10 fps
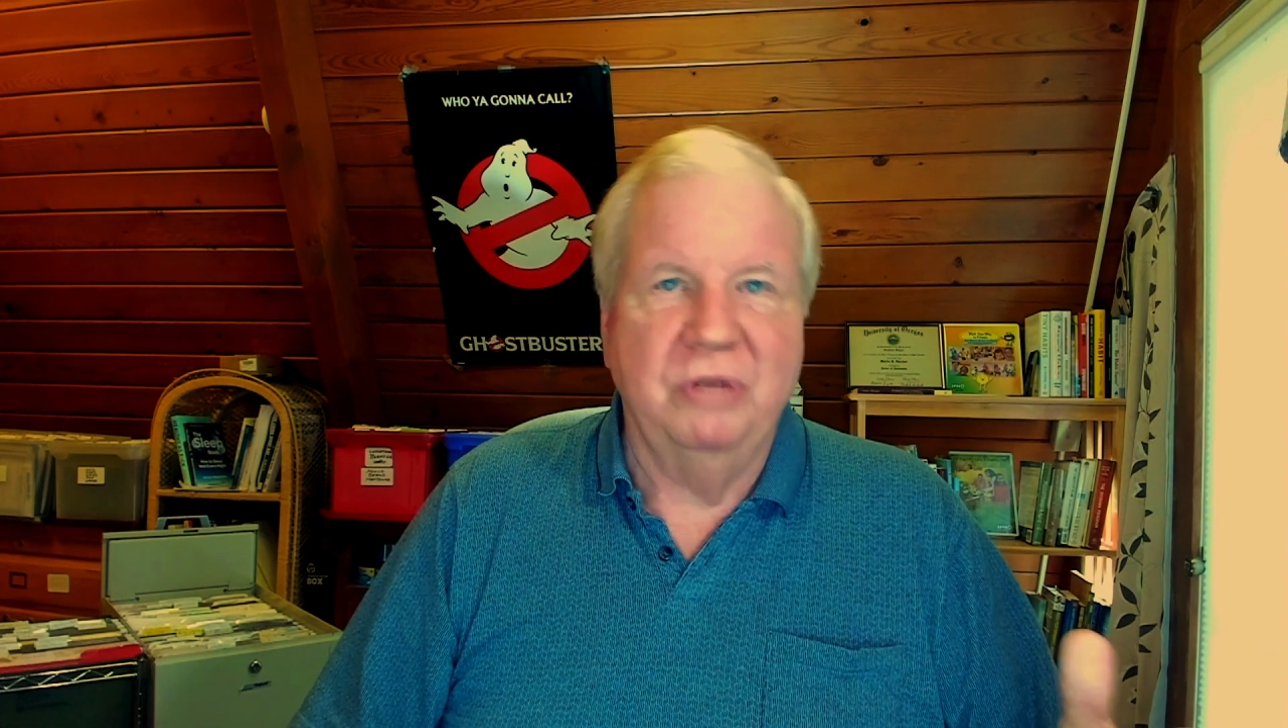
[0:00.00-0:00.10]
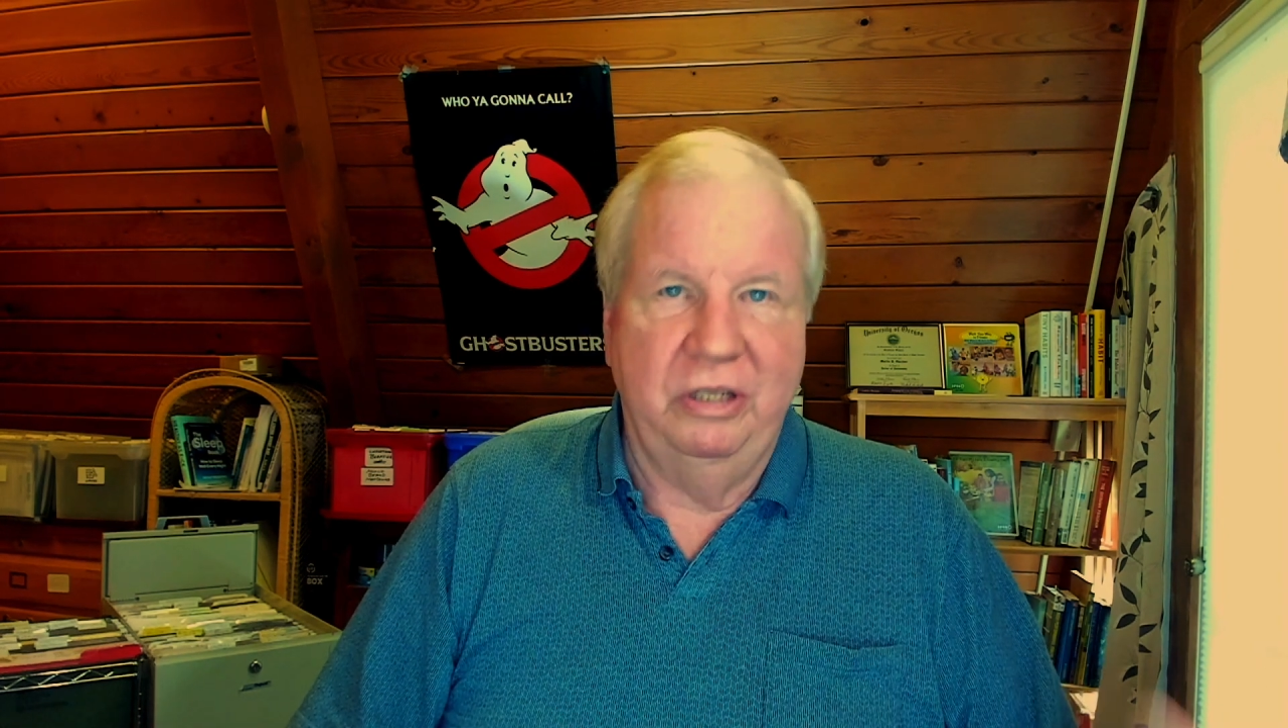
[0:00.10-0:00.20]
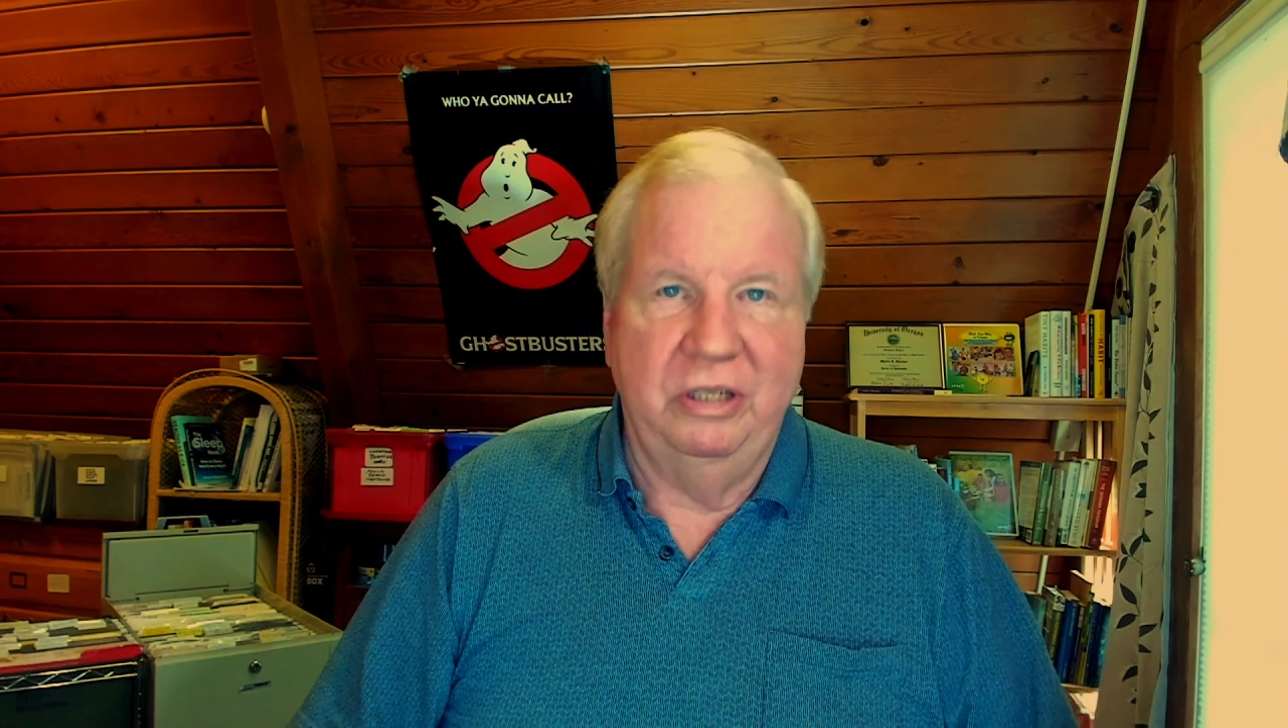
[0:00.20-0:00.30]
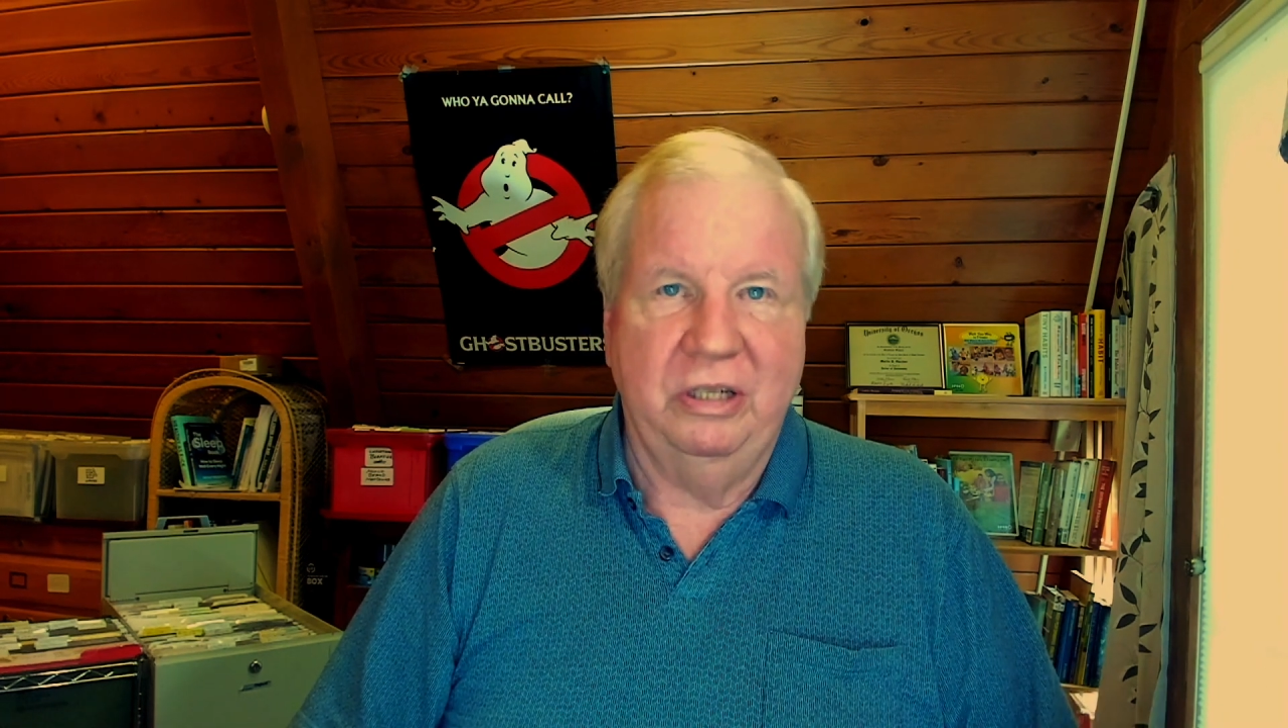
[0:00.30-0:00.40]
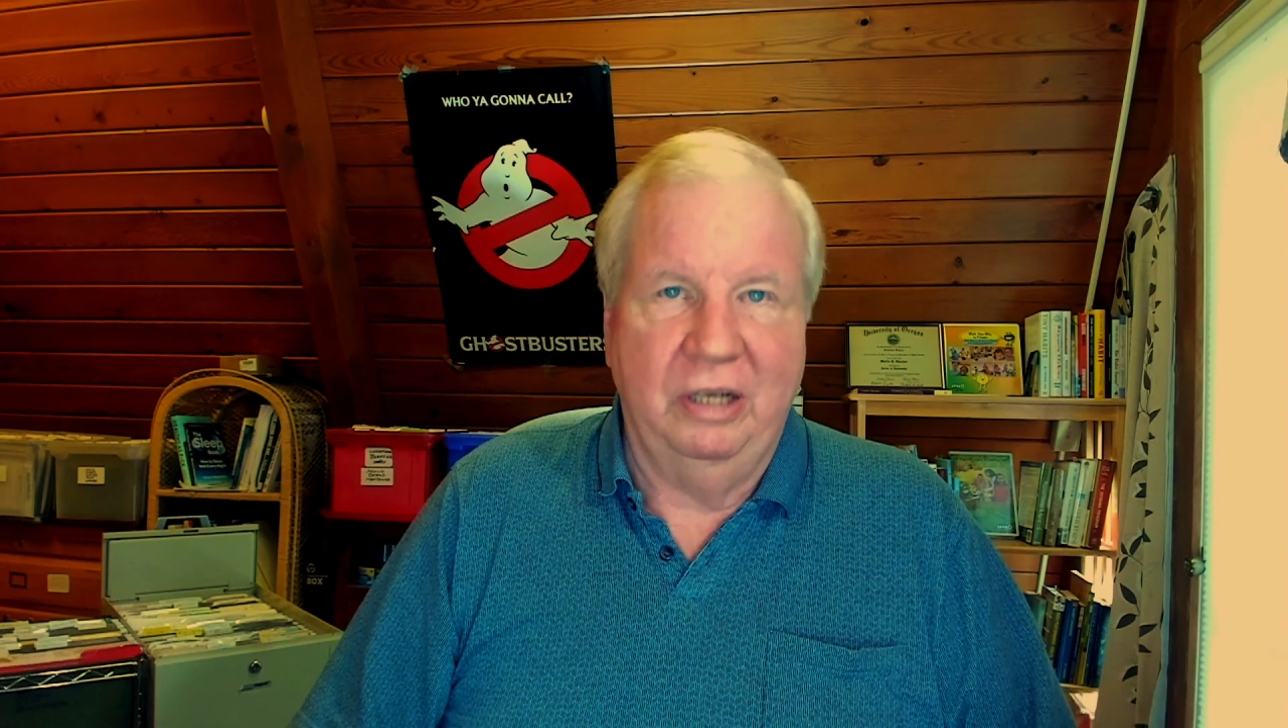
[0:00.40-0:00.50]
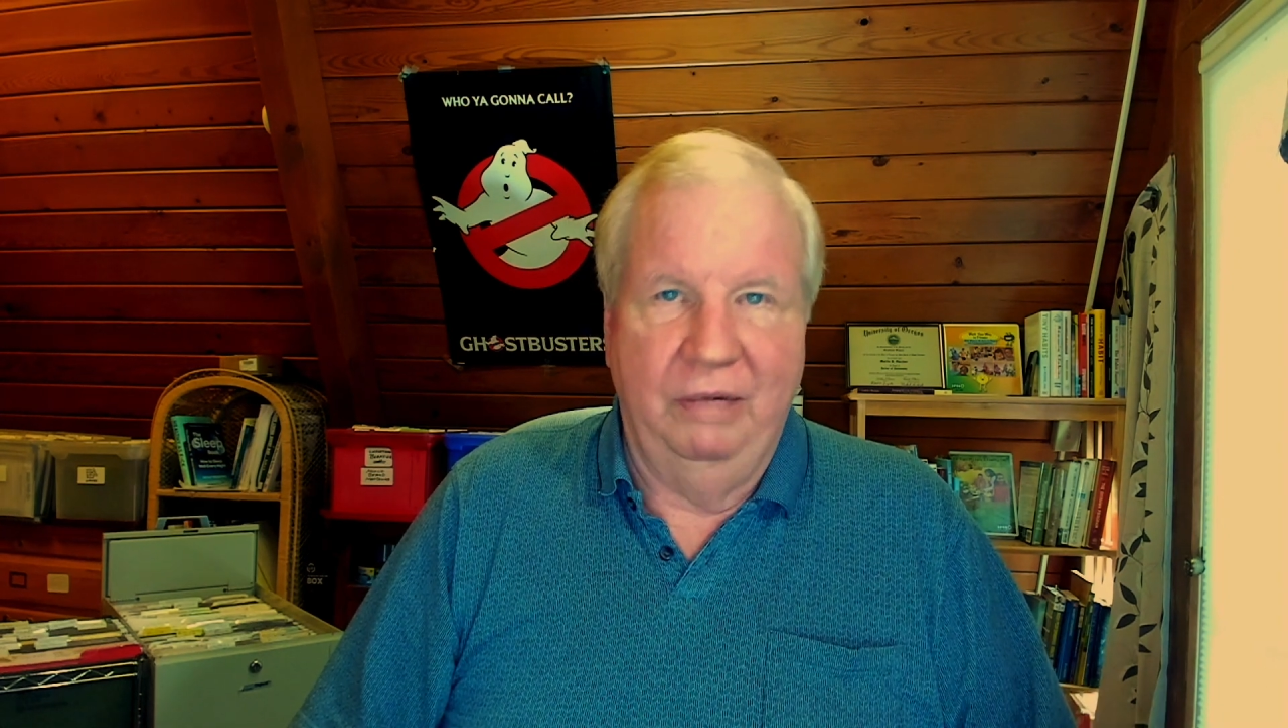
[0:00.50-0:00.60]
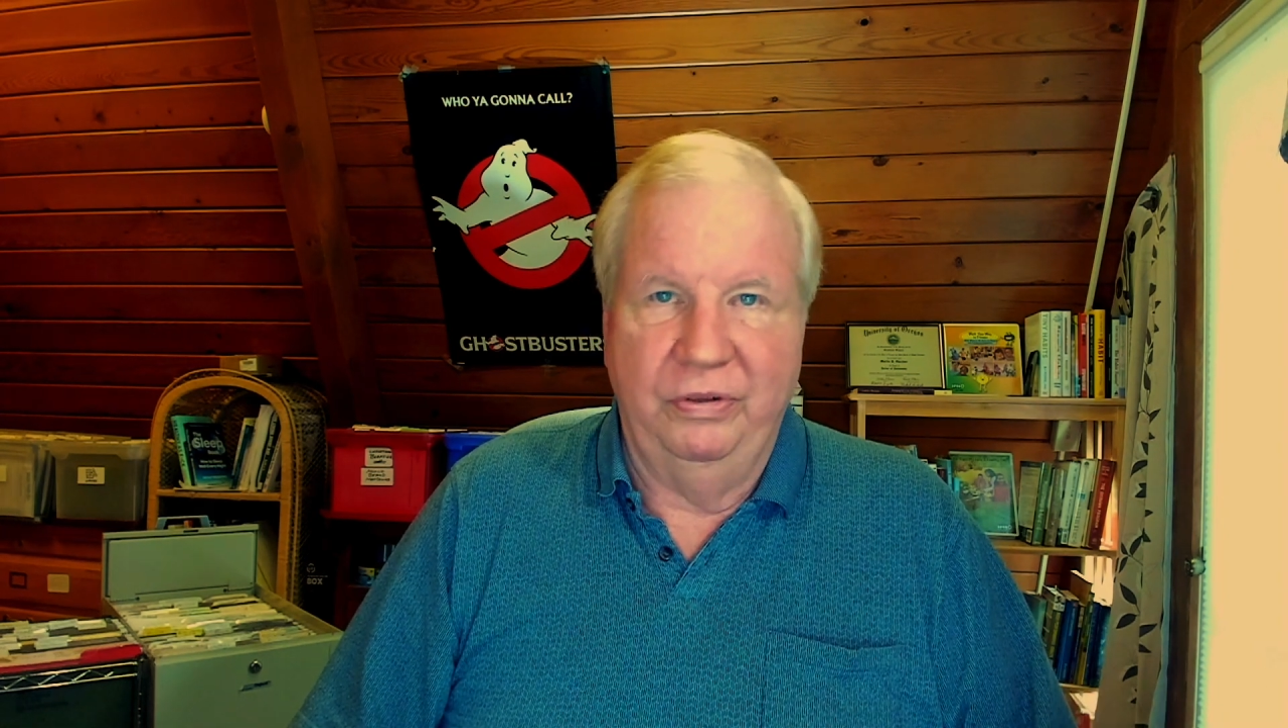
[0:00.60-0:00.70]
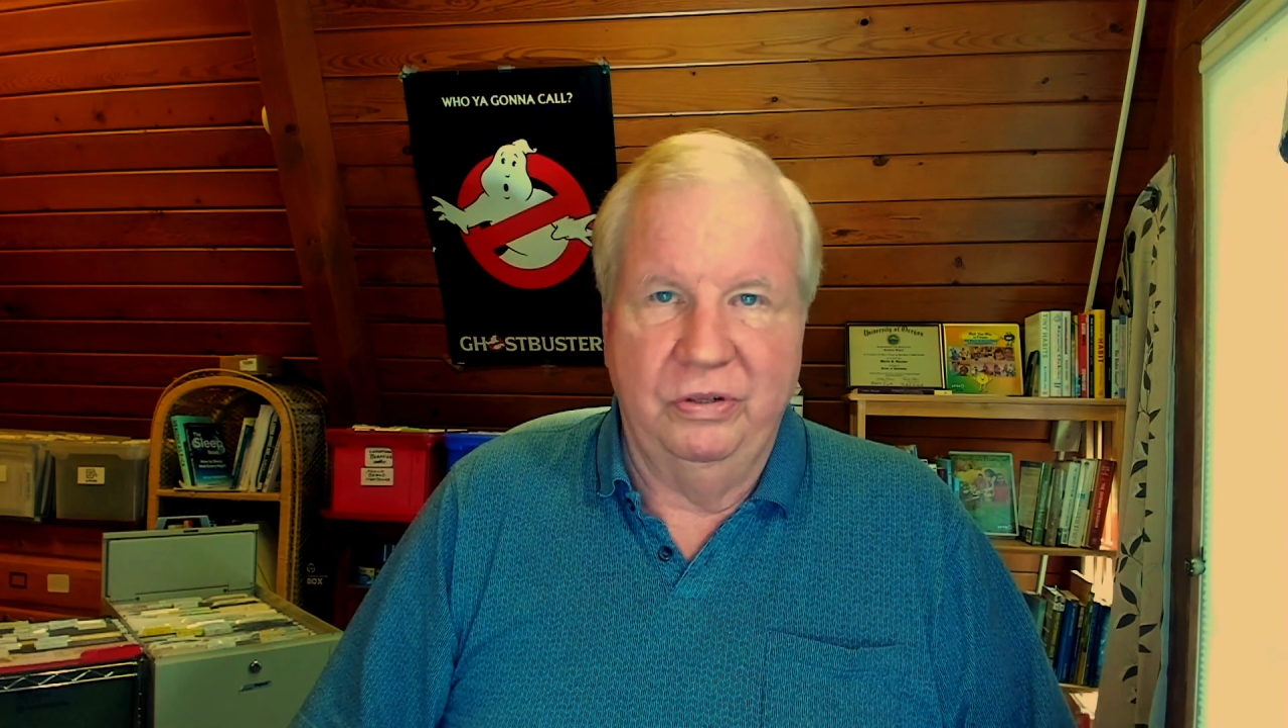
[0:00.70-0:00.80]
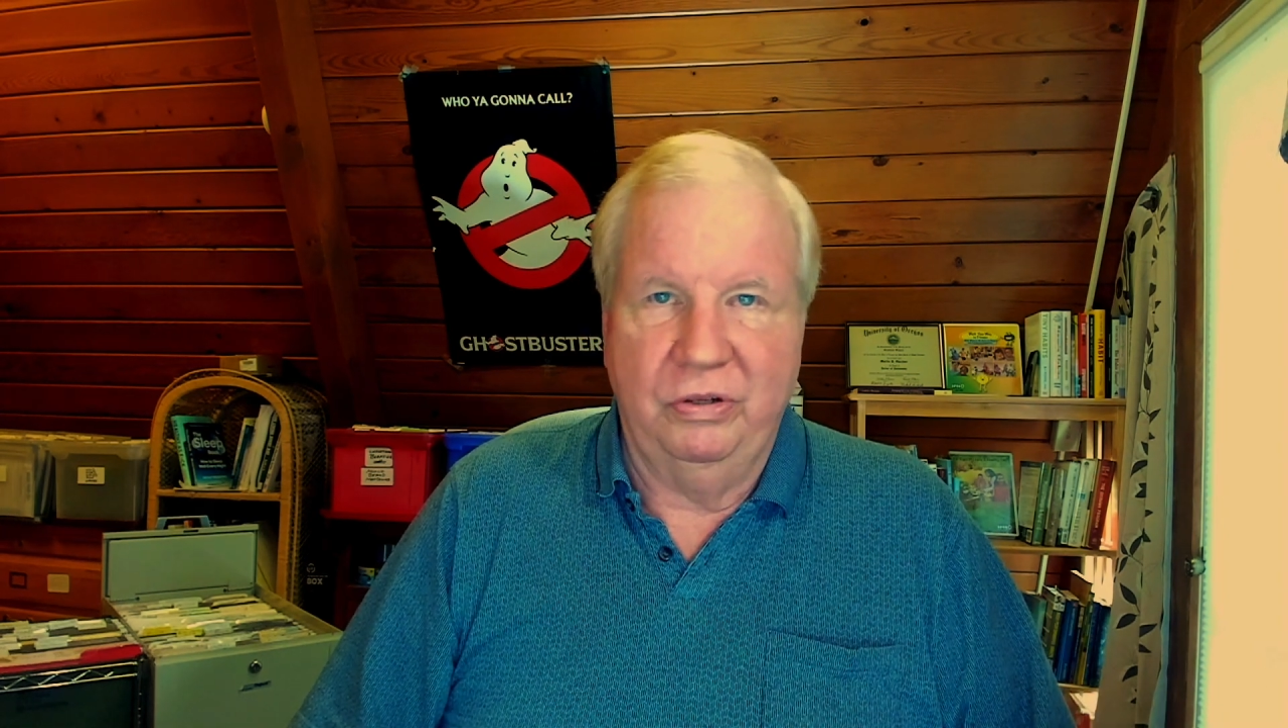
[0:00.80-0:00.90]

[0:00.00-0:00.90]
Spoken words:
discomforts